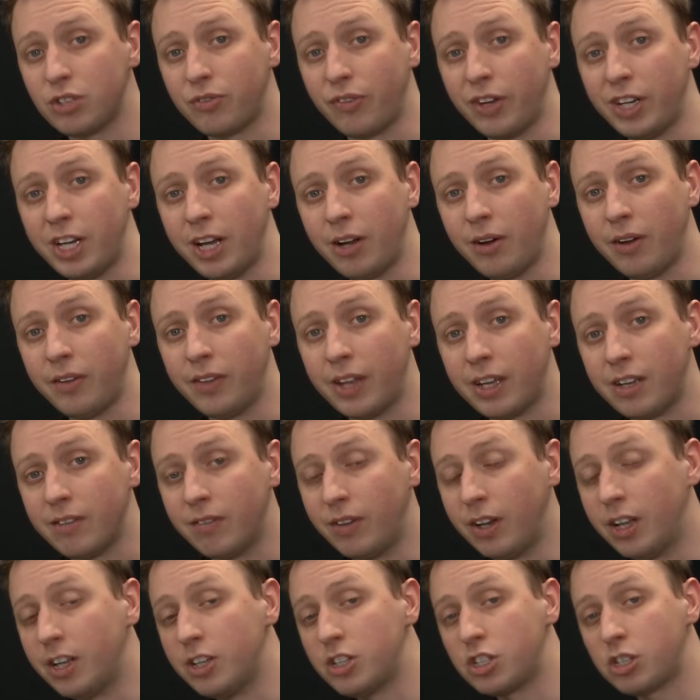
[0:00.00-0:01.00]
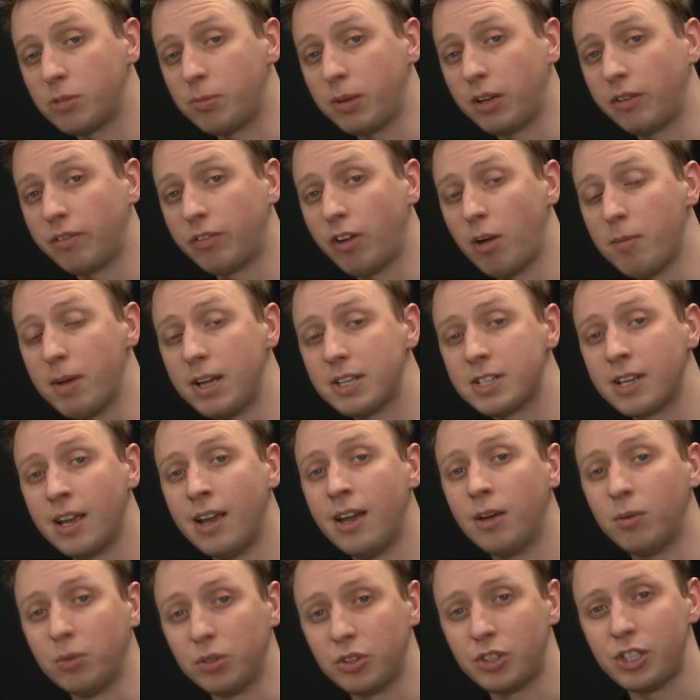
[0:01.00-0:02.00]
this video and that you've learned something from it.
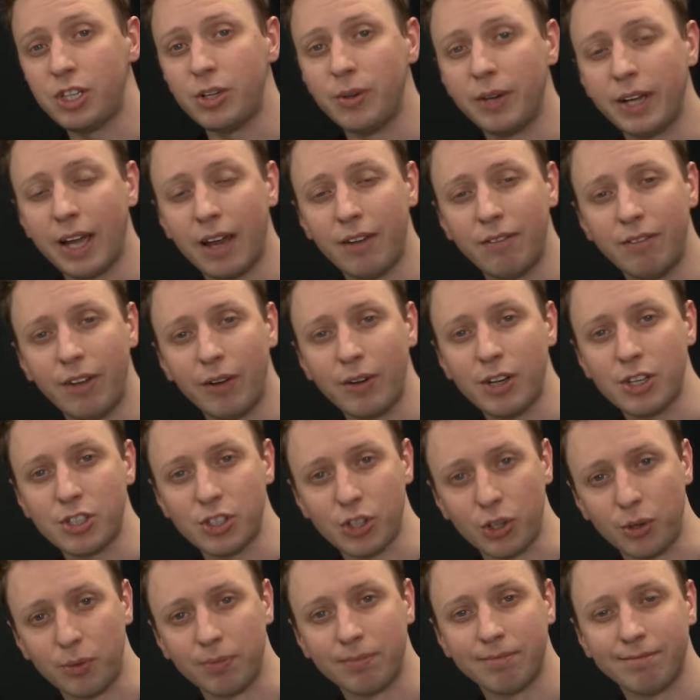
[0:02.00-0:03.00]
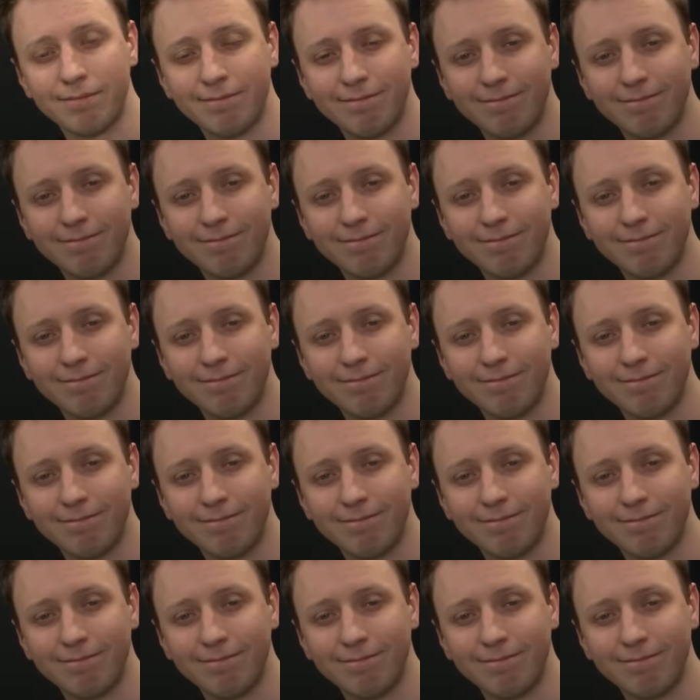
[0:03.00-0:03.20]
We'll see you again very soon.